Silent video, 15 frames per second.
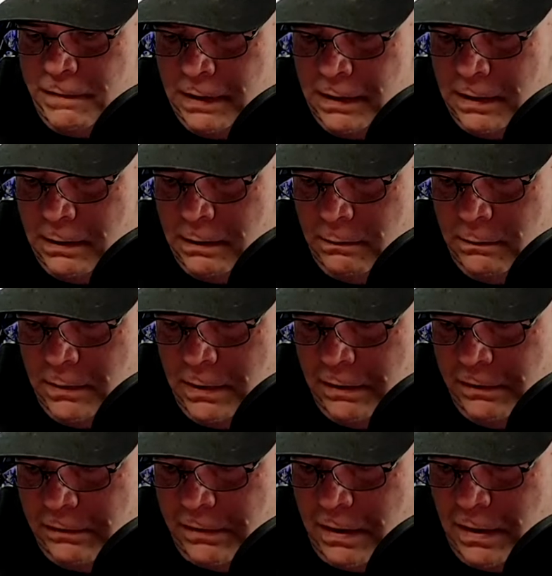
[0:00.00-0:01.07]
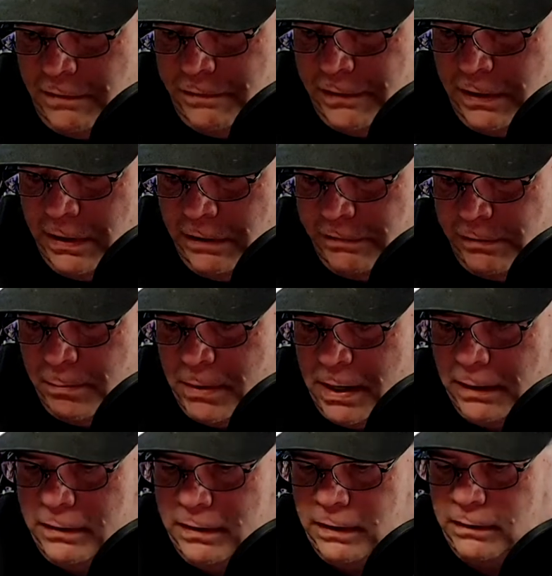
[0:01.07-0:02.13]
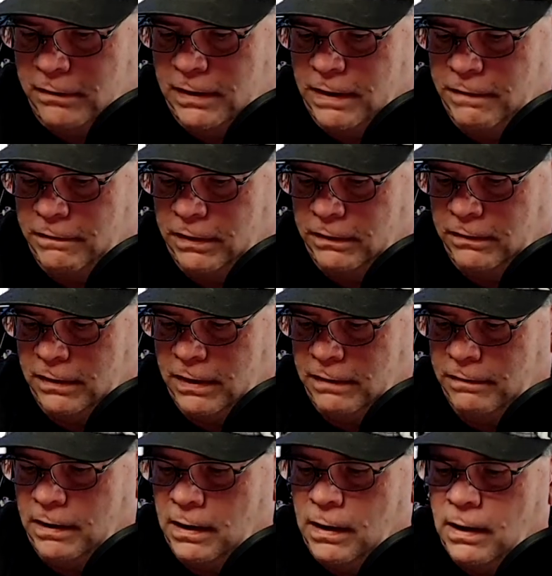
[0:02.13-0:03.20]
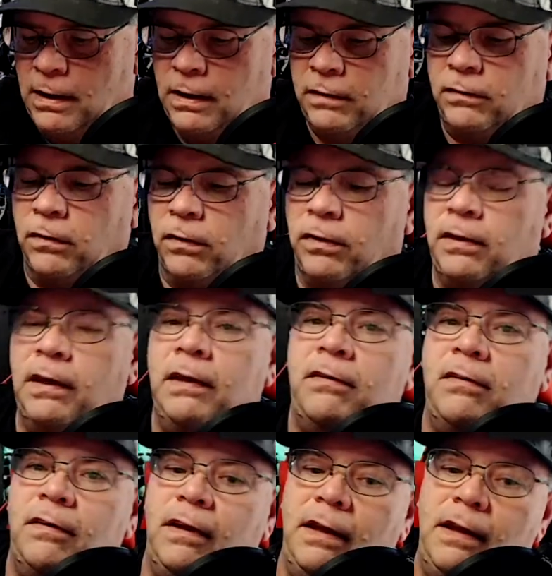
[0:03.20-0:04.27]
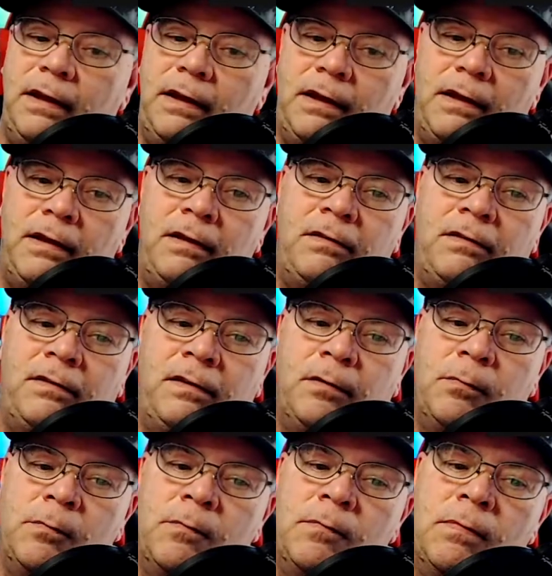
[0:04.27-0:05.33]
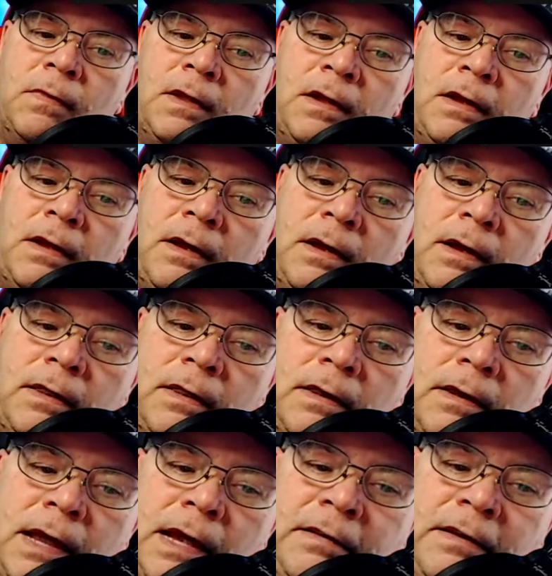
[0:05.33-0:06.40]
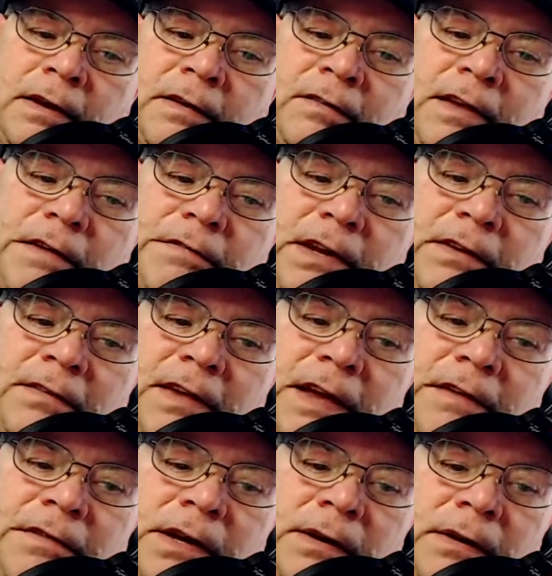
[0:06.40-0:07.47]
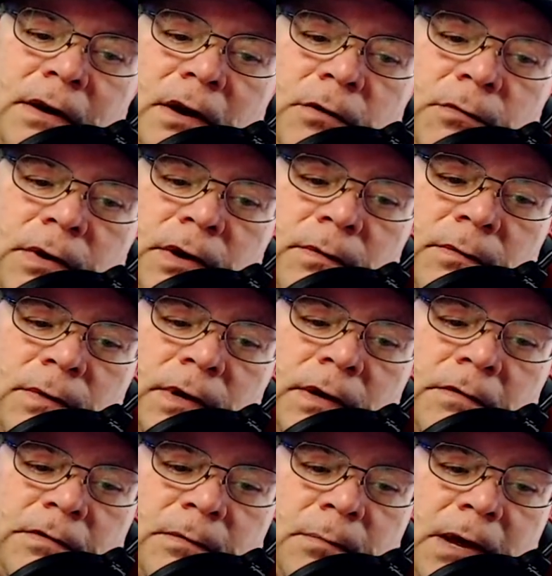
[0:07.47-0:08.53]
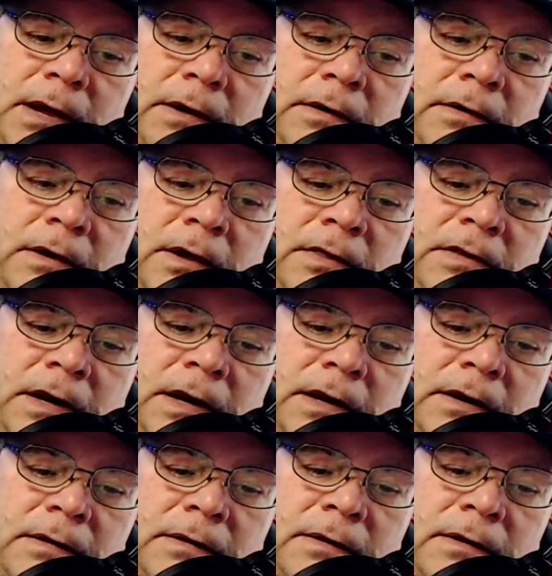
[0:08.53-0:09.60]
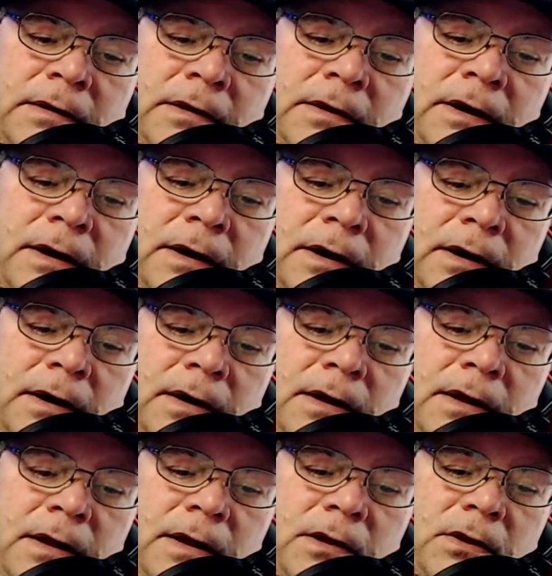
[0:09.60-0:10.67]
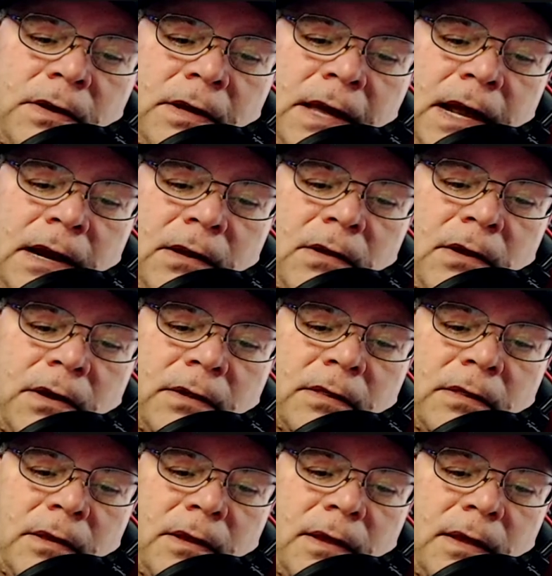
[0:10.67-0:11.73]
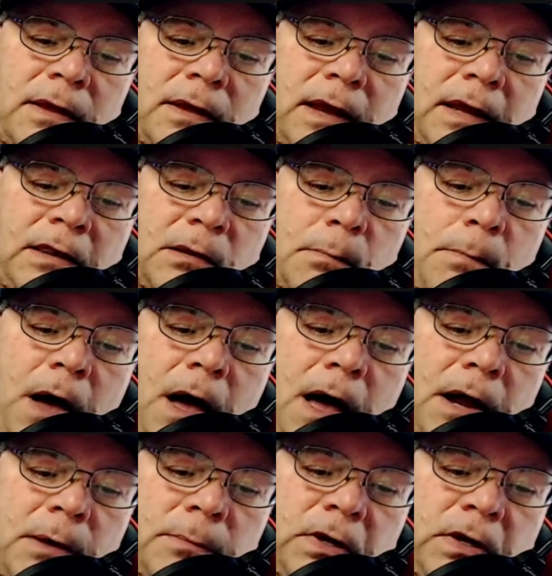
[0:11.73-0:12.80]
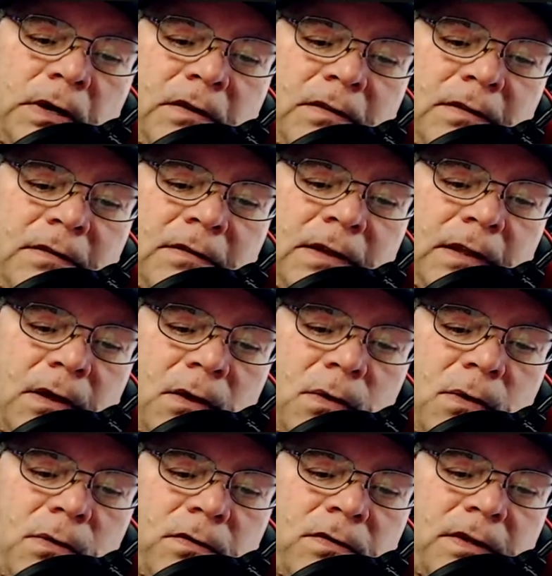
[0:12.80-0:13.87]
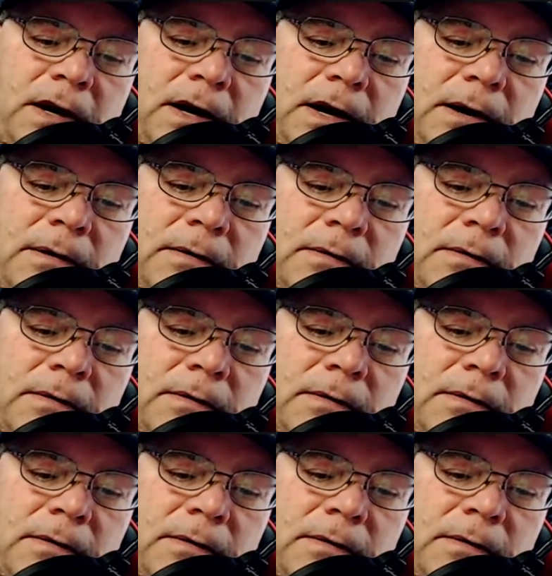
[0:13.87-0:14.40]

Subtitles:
can get one of these off of here from 1977. So this is 1977, a real one from authentic Kenner. You can kind of look at the bottom. You can see the holes there